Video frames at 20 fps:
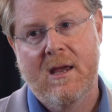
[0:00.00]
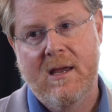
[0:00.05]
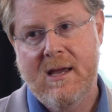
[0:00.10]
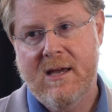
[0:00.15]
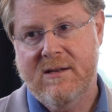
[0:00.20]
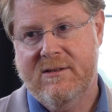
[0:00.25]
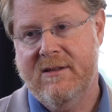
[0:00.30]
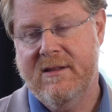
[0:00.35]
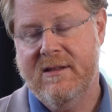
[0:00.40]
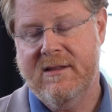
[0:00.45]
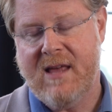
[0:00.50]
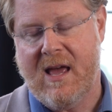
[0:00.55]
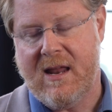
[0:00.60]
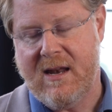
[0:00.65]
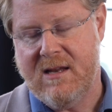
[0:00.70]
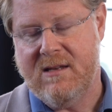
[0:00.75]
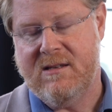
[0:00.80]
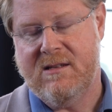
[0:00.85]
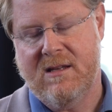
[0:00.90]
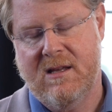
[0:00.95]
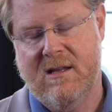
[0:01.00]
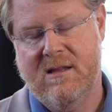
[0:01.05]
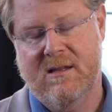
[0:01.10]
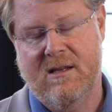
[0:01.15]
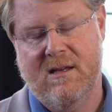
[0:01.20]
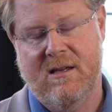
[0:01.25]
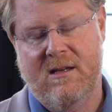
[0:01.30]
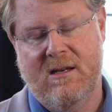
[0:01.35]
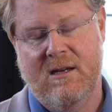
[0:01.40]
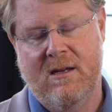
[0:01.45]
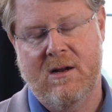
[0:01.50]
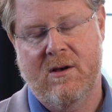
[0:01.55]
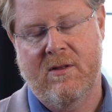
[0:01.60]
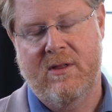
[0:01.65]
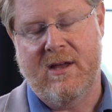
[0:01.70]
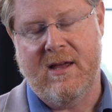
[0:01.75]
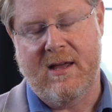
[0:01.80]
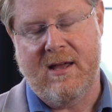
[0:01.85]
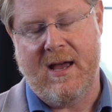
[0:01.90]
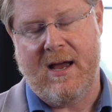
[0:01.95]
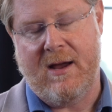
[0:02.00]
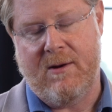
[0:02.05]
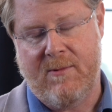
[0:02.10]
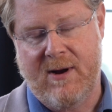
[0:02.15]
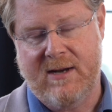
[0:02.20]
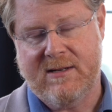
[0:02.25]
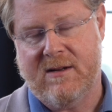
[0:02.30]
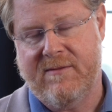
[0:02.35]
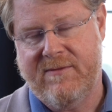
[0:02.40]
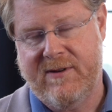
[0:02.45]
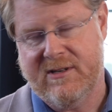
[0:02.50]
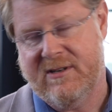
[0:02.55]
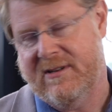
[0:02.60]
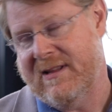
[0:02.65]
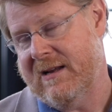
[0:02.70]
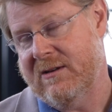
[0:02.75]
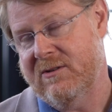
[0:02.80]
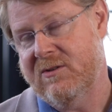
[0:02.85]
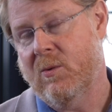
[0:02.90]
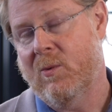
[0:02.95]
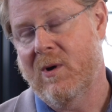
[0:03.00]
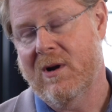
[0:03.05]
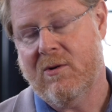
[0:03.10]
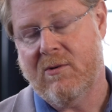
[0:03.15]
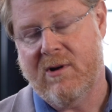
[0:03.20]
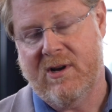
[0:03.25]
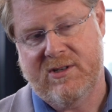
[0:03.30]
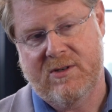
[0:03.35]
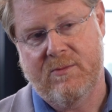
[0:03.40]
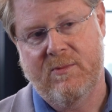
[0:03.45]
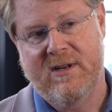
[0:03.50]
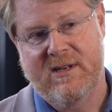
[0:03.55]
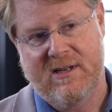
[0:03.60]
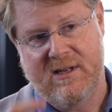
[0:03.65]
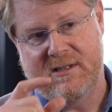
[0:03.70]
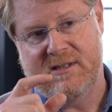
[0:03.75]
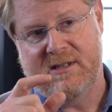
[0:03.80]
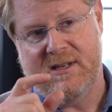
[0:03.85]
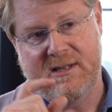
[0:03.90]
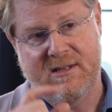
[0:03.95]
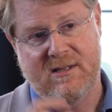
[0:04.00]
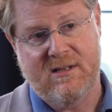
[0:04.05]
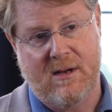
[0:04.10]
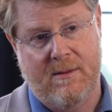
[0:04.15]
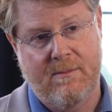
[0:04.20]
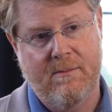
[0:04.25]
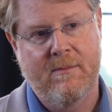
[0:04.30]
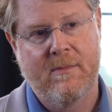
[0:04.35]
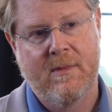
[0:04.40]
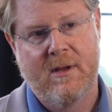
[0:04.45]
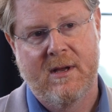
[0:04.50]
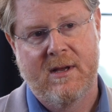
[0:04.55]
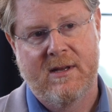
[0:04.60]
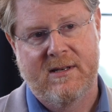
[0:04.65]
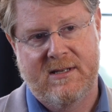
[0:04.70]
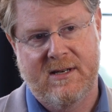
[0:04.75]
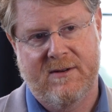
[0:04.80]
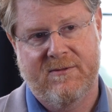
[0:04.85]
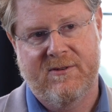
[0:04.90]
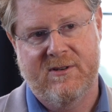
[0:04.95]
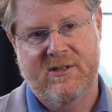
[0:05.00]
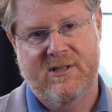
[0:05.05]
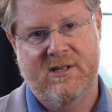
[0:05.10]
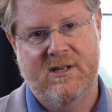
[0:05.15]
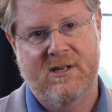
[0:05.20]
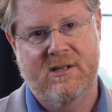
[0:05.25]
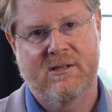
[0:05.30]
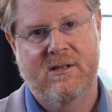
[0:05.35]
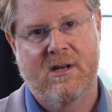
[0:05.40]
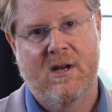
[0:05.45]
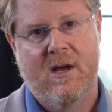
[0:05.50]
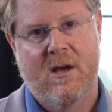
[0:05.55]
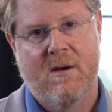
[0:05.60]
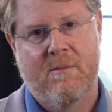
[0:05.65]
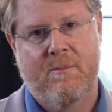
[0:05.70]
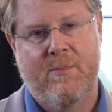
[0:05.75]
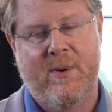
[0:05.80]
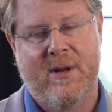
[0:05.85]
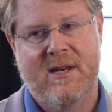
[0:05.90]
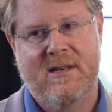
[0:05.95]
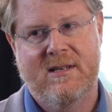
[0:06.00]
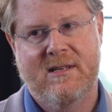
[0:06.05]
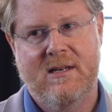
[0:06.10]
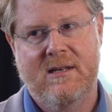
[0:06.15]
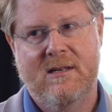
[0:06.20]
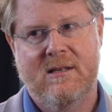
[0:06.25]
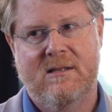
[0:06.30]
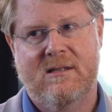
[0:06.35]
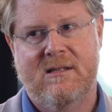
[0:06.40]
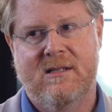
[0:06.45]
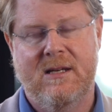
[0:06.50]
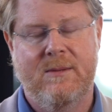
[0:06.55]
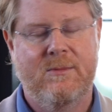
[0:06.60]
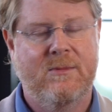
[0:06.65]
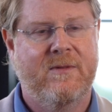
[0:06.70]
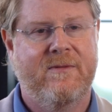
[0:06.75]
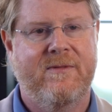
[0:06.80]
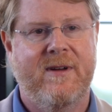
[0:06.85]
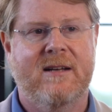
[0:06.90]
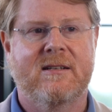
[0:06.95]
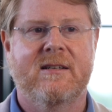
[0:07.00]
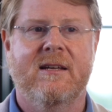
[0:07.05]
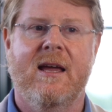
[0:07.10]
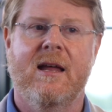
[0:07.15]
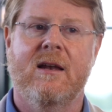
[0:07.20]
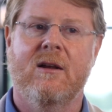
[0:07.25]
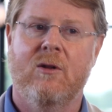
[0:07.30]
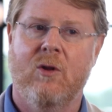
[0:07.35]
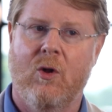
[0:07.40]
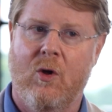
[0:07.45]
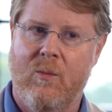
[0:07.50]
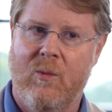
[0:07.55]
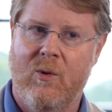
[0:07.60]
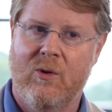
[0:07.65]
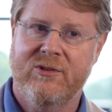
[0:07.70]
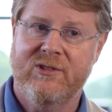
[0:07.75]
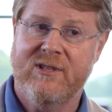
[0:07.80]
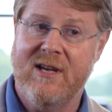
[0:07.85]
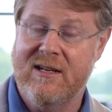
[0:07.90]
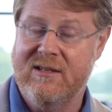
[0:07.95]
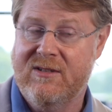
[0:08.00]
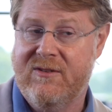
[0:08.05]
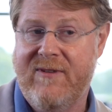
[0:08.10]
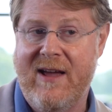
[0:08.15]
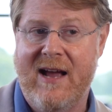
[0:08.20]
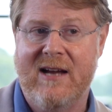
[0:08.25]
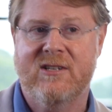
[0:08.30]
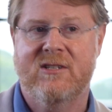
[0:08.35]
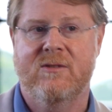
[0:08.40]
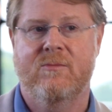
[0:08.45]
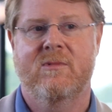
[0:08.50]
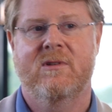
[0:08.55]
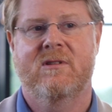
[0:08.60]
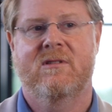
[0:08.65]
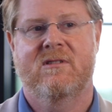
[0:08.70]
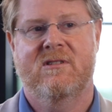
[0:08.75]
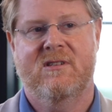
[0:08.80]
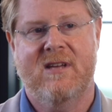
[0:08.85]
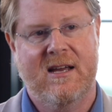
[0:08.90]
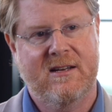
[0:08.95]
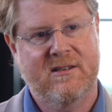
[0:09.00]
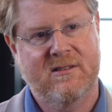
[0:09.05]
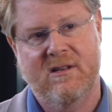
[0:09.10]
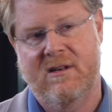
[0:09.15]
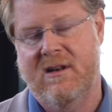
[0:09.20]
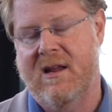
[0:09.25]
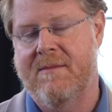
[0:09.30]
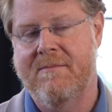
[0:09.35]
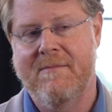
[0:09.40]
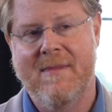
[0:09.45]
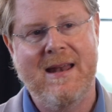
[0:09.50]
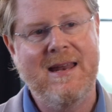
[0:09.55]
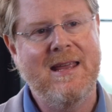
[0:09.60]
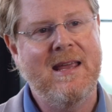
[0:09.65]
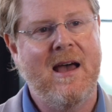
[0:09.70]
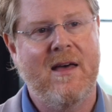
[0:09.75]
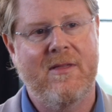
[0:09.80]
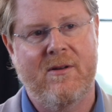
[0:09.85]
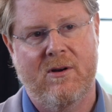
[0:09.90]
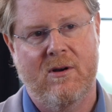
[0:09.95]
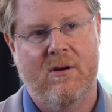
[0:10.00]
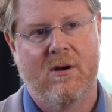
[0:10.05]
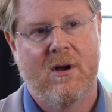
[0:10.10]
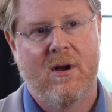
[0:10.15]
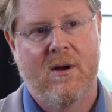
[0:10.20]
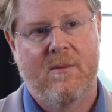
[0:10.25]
Yeah, so that is the erectile function. That is the one question we did see some differences, but it didn't seem to affect, again, global satisfaction with sex and many other